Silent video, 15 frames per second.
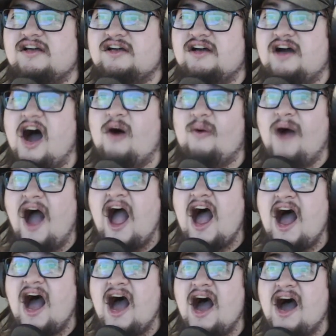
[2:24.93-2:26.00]
Oh
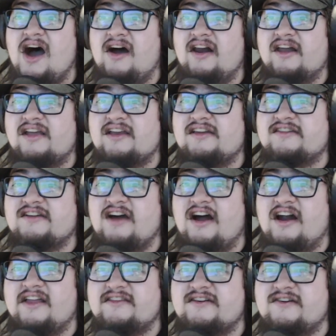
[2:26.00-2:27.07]
wow! Look at this car.
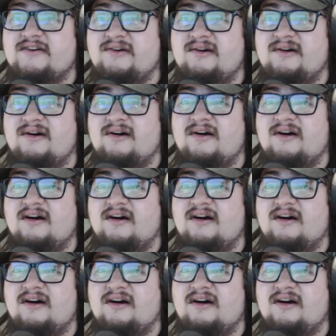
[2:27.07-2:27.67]
That's cool.